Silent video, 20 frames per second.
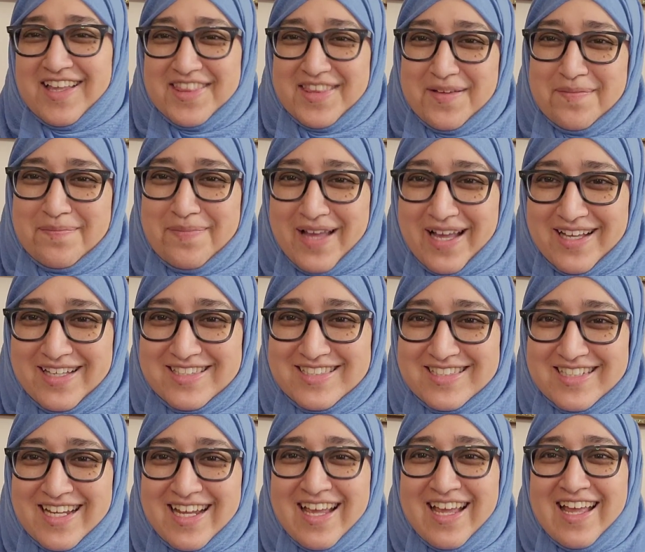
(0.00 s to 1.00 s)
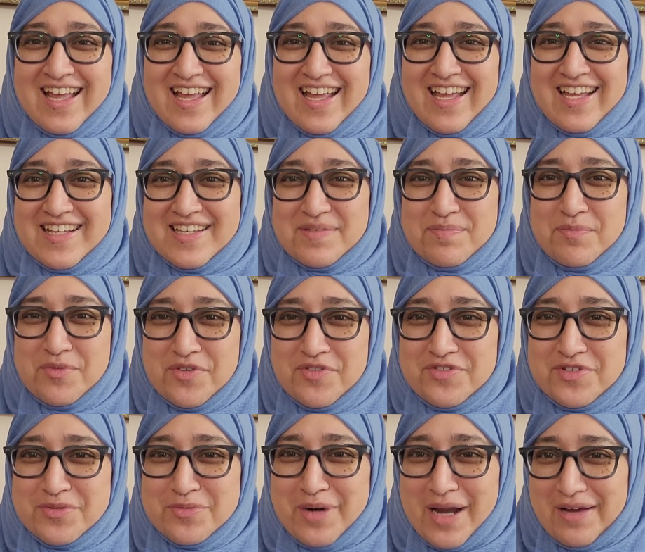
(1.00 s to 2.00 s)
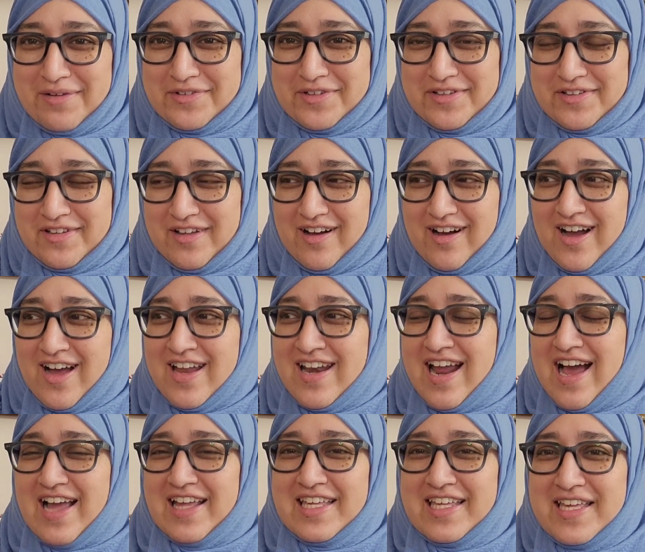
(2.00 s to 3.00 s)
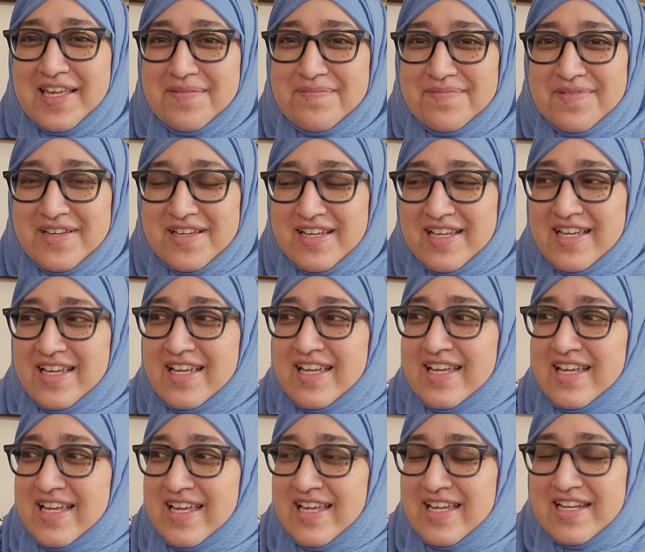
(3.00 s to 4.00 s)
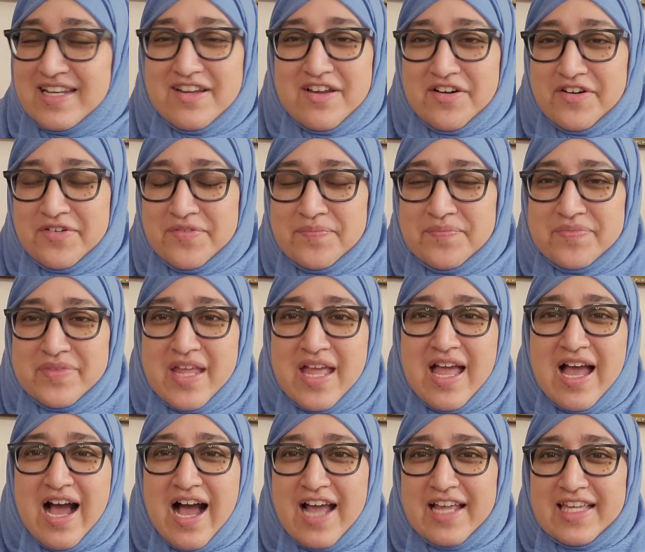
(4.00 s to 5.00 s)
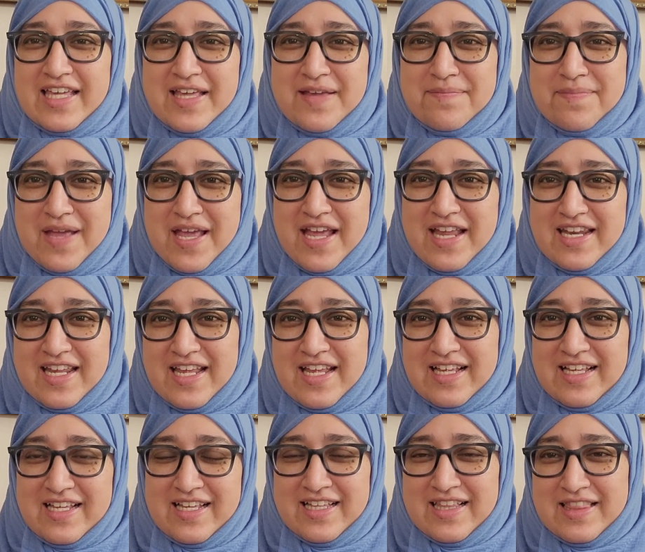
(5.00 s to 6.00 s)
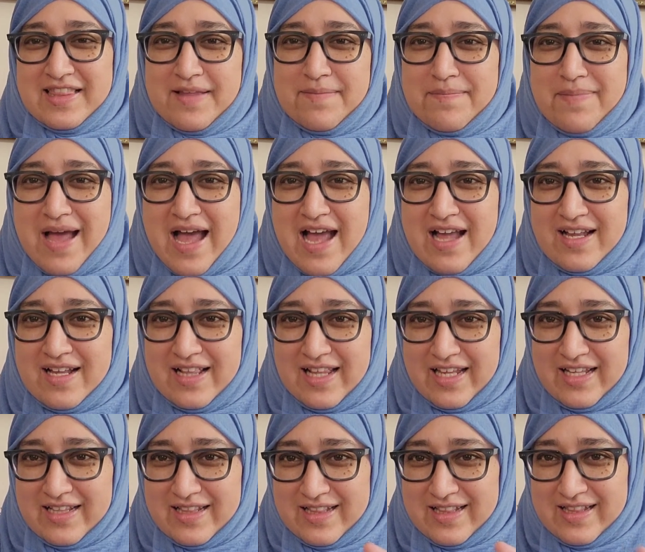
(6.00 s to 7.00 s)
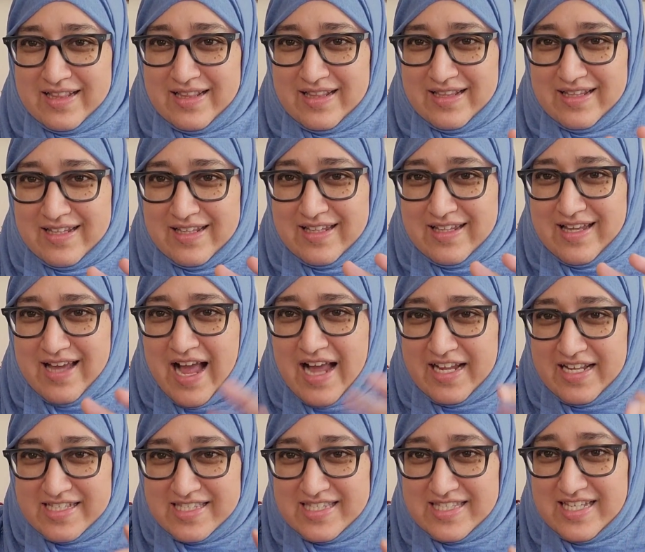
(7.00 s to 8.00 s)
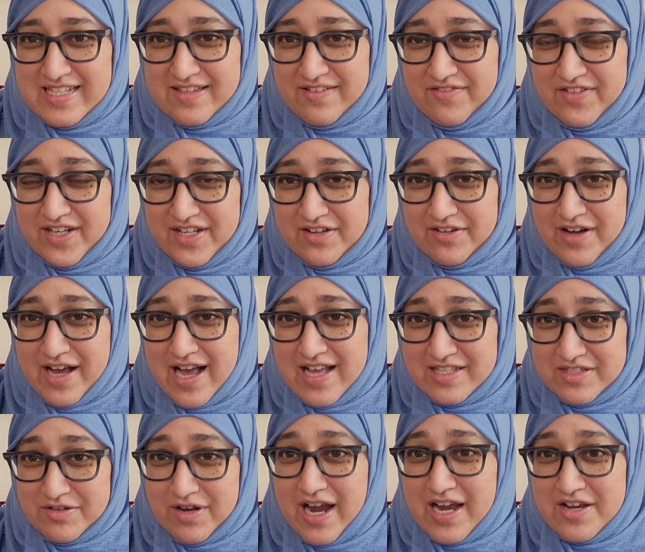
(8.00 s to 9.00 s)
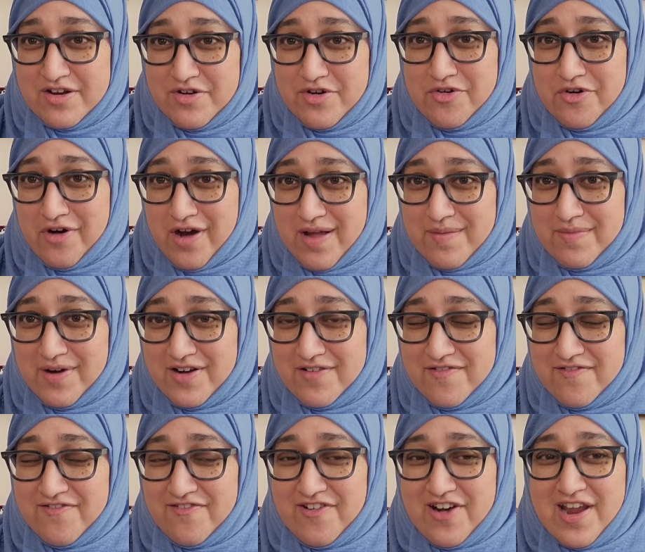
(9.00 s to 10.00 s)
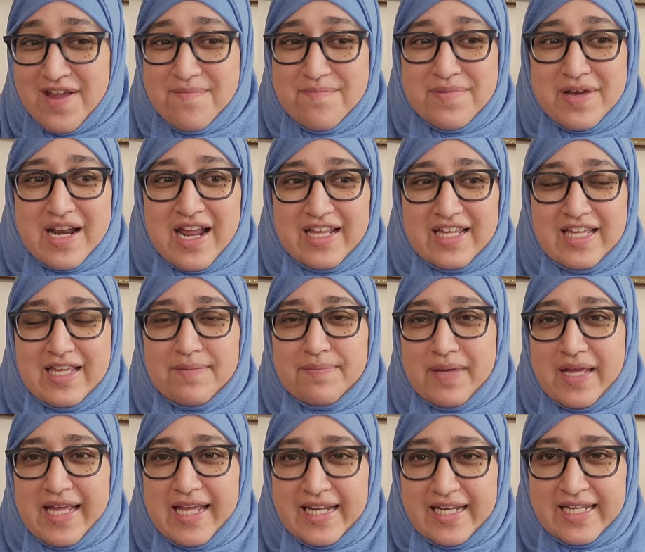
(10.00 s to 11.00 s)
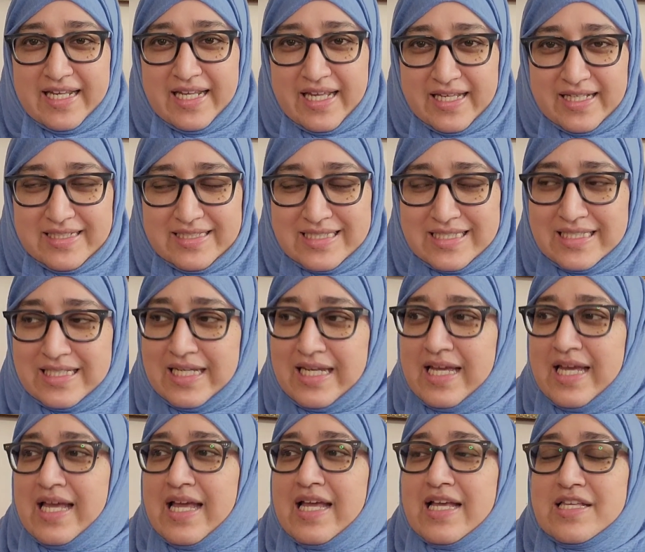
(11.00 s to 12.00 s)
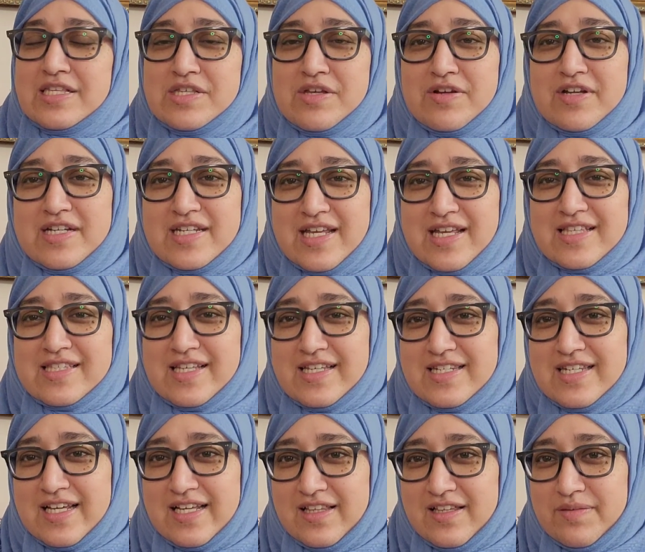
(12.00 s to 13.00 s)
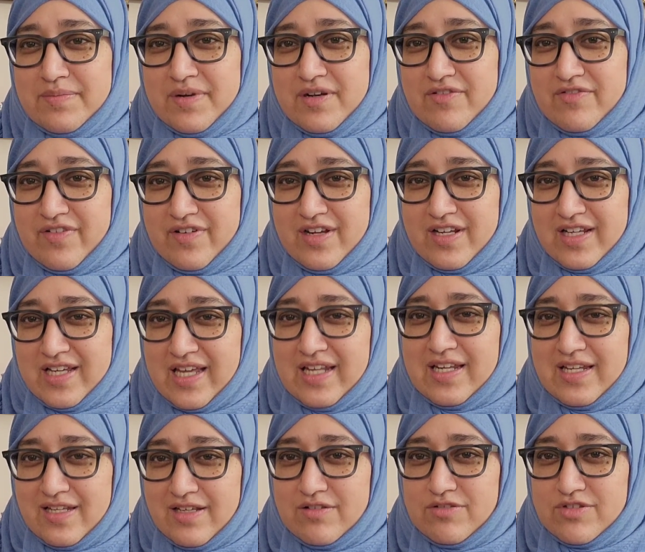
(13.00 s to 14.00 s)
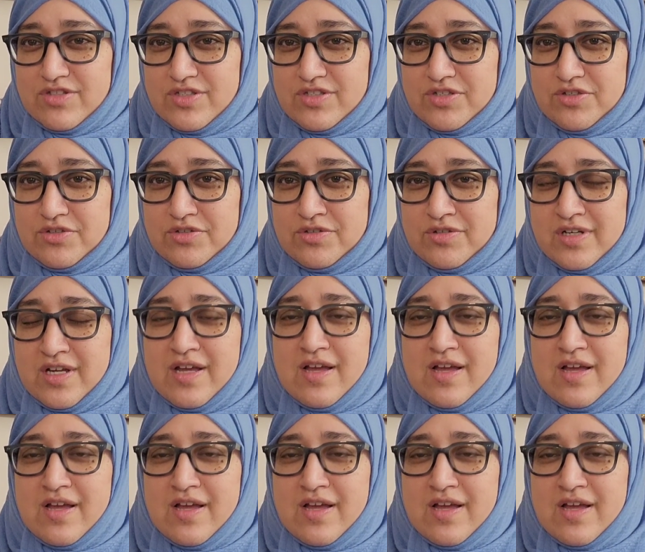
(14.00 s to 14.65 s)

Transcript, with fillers: not the best. It moves around a lot. I keep no. I keep hitting the back like I could see the video, so I know I'm on frame, but I keep hitting it. So it it's going to take a little bit of getting used to.